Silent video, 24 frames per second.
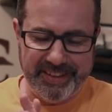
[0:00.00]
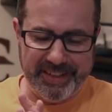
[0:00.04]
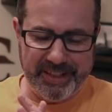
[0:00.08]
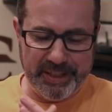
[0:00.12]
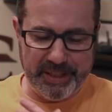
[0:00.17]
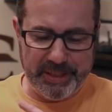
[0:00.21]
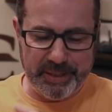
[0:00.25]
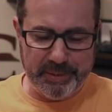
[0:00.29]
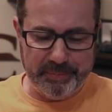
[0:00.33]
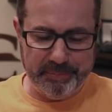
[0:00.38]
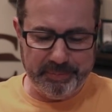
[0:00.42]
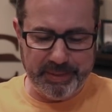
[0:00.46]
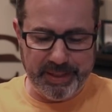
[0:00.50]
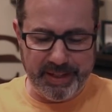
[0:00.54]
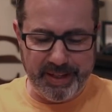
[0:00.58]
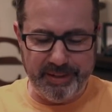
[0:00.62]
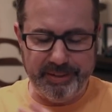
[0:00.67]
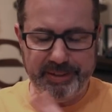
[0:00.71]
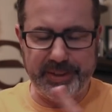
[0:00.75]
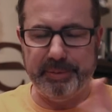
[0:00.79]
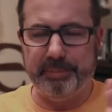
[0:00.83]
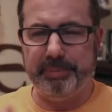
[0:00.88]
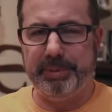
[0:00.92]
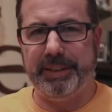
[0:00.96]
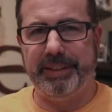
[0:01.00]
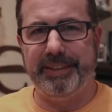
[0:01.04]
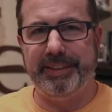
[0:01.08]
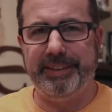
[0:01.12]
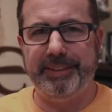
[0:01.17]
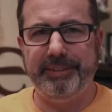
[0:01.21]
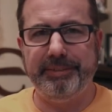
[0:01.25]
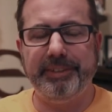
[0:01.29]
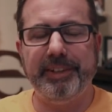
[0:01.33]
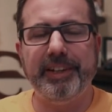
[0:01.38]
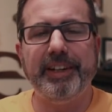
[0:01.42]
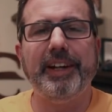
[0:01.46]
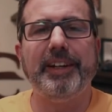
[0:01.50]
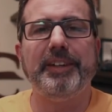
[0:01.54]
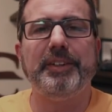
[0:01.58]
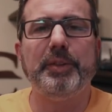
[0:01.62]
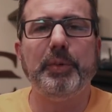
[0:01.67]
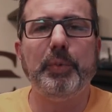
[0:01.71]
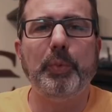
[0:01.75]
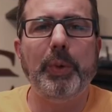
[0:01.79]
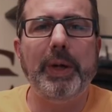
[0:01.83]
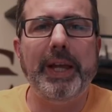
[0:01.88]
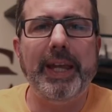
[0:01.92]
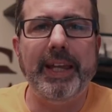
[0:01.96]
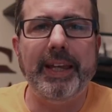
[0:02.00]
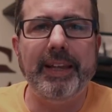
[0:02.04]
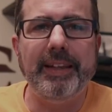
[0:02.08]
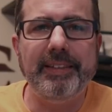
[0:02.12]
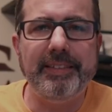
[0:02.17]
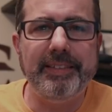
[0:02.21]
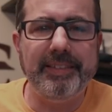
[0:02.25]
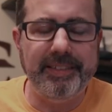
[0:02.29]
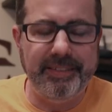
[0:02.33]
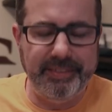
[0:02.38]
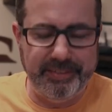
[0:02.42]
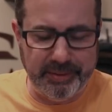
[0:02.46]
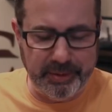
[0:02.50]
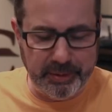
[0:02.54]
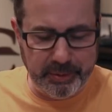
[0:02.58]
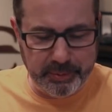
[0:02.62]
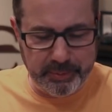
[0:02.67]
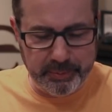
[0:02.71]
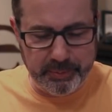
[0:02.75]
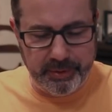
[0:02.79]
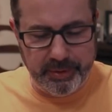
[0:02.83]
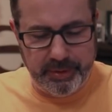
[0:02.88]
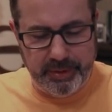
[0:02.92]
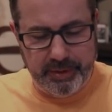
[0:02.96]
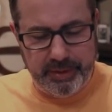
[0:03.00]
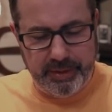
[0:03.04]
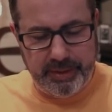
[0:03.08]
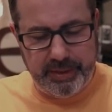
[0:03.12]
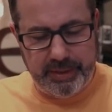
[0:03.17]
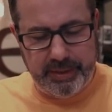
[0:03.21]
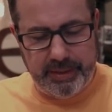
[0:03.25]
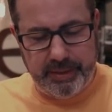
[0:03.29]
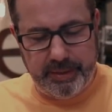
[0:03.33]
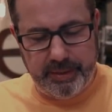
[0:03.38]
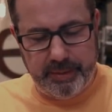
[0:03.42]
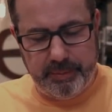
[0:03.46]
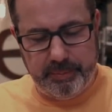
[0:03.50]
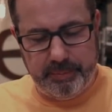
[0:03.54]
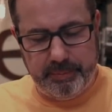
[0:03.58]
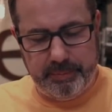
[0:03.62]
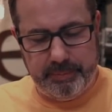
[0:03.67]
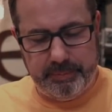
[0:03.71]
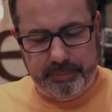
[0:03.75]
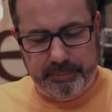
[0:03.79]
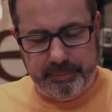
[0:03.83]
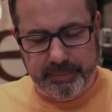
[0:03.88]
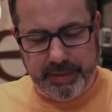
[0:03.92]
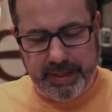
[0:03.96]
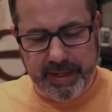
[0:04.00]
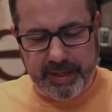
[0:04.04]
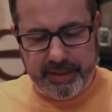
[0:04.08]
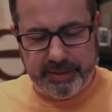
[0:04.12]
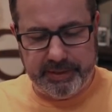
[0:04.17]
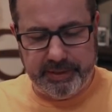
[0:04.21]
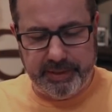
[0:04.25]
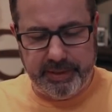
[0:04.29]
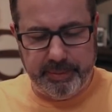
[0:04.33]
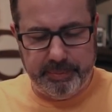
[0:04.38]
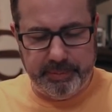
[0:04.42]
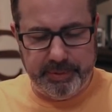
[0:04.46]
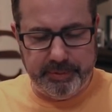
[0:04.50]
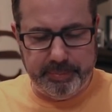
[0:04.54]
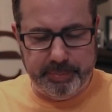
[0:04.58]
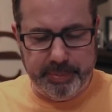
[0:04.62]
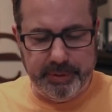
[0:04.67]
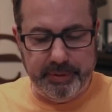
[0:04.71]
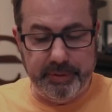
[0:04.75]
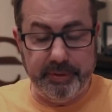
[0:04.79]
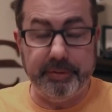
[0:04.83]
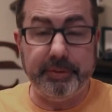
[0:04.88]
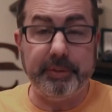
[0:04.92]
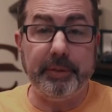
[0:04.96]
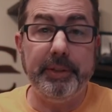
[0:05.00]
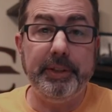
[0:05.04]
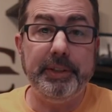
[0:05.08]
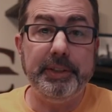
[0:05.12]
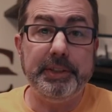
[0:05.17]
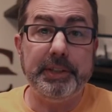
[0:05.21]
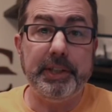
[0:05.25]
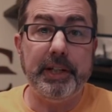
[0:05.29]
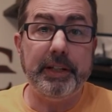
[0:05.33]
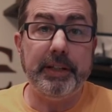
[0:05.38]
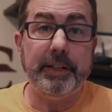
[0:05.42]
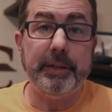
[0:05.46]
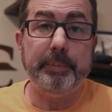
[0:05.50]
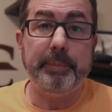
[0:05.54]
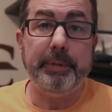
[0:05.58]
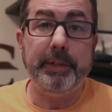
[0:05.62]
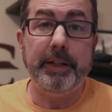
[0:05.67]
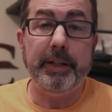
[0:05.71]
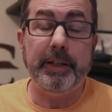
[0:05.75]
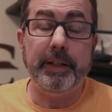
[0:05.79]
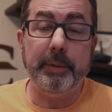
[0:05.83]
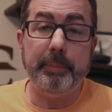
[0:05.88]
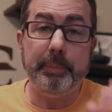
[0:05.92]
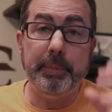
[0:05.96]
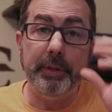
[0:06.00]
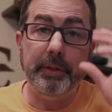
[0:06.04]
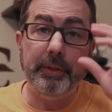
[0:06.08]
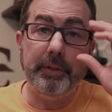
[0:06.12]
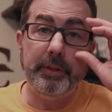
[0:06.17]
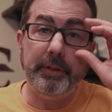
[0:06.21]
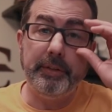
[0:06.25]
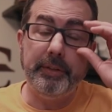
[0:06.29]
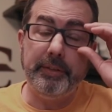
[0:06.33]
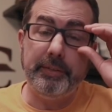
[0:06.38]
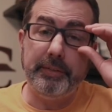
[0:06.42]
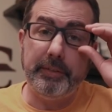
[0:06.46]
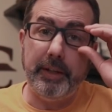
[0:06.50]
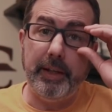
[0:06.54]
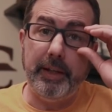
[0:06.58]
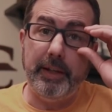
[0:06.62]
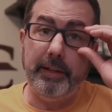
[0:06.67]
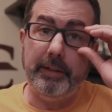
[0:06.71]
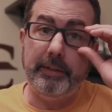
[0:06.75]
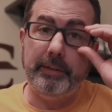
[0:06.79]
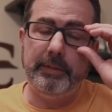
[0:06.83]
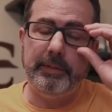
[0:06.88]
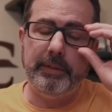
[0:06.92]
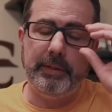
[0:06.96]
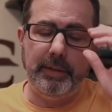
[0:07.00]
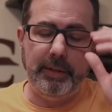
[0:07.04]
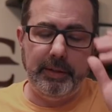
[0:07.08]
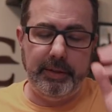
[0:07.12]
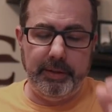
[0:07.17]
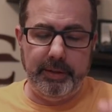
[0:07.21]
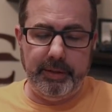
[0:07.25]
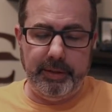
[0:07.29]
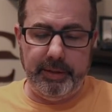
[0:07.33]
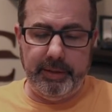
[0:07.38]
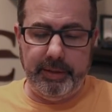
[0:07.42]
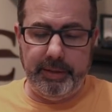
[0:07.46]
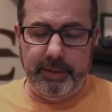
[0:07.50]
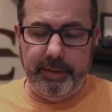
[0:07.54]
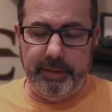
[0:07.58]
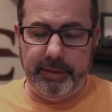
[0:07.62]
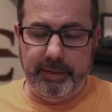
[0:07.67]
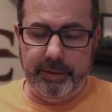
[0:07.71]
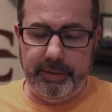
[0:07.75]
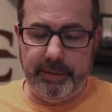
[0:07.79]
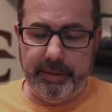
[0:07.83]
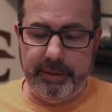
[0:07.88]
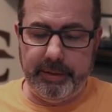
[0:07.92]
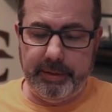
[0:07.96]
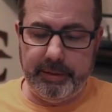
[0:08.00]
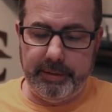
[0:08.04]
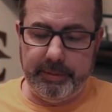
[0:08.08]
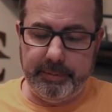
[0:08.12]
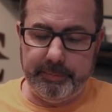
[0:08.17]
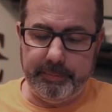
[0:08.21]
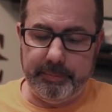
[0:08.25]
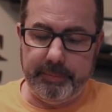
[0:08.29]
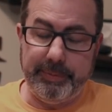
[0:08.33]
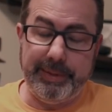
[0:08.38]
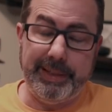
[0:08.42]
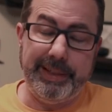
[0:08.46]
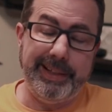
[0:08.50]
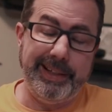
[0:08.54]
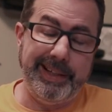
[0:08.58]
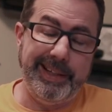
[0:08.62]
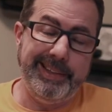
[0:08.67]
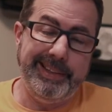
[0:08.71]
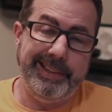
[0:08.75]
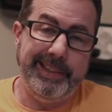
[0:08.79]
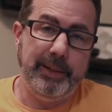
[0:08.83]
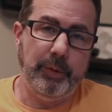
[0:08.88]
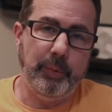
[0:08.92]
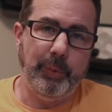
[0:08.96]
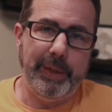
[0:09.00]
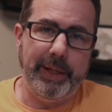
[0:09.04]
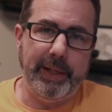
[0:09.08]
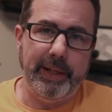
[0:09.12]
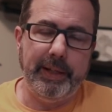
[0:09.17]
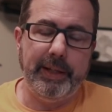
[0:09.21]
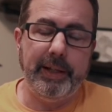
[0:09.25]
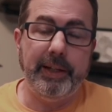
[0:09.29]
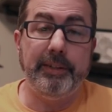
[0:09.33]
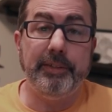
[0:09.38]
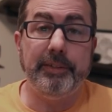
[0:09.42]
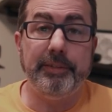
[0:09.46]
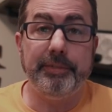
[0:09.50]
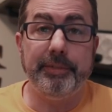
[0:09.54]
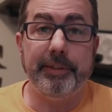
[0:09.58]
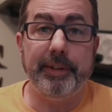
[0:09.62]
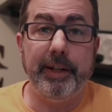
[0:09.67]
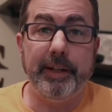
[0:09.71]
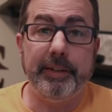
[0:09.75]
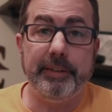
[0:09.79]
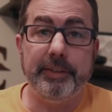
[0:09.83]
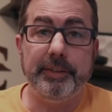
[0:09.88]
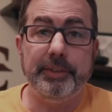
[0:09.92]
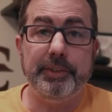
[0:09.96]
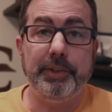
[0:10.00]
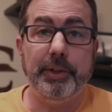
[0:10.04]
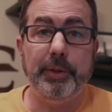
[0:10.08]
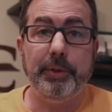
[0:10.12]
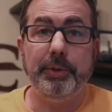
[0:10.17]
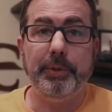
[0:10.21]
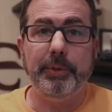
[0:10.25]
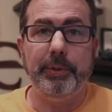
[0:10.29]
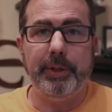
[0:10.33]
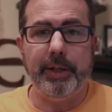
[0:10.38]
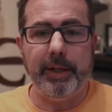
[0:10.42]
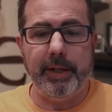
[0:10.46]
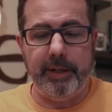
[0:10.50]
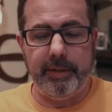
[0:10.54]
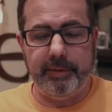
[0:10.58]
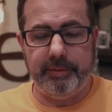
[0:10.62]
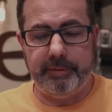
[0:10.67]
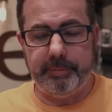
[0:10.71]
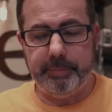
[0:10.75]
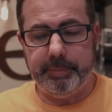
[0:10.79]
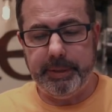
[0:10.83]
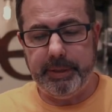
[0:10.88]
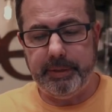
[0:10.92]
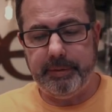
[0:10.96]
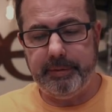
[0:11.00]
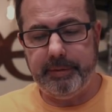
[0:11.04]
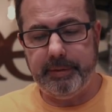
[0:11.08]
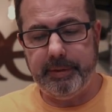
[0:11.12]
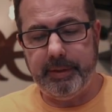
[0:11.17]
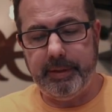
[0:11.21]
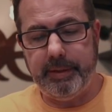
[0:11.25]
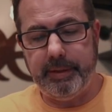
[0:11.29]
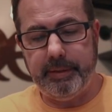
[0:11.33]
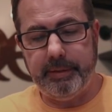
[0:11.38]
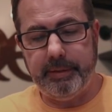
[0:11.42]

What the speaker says: I completely forgot to weigh it. So actually, I'm just putting a screenshot up there. I put it on the scale, and I did weigh it. I just forgot to show you guys. But